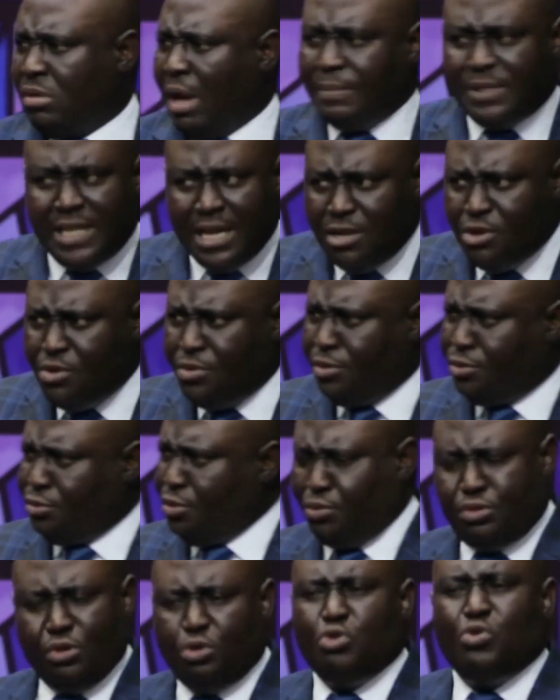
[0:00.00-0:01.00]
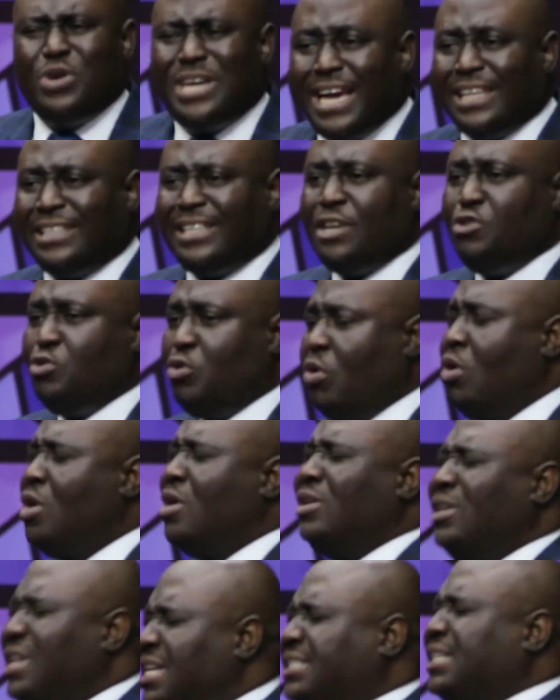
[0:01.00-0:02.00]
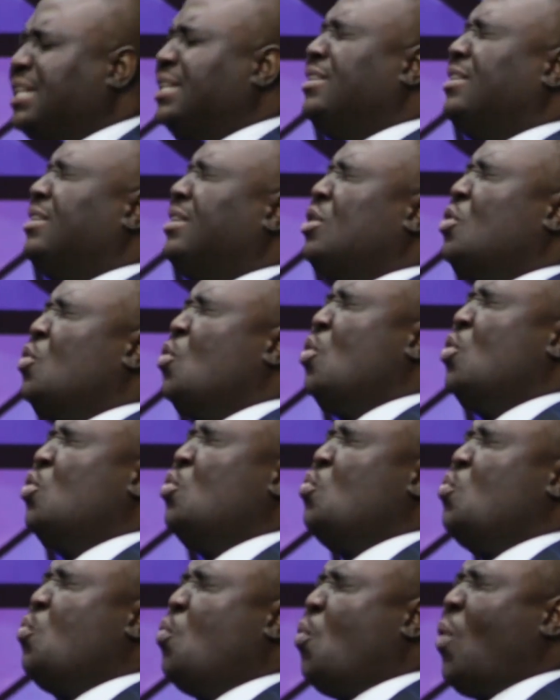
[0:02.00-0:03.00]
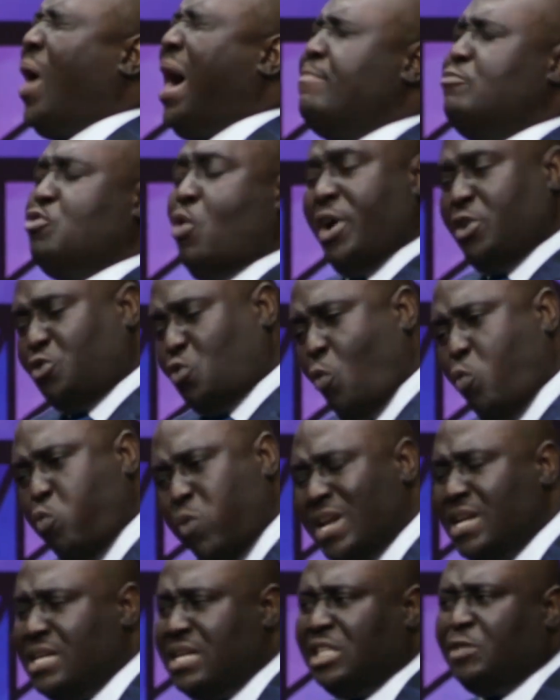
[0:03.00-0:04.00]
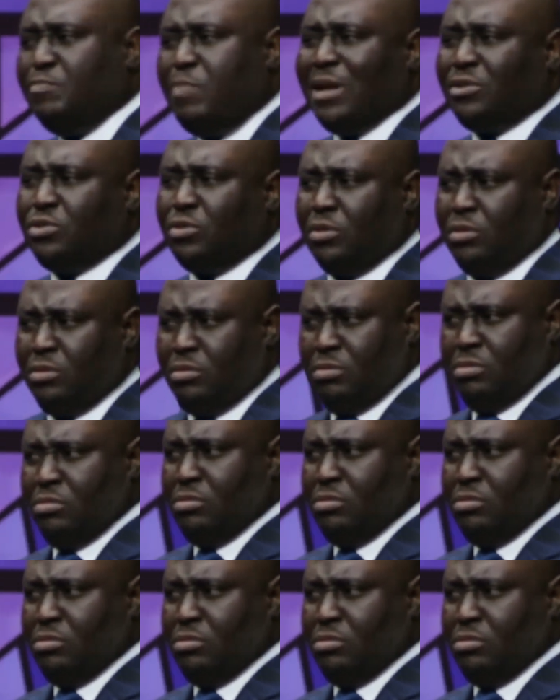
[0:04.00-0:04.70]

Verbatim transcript: I'm telling you the truth. So you get there, you know, listen, I'm going to win this battle.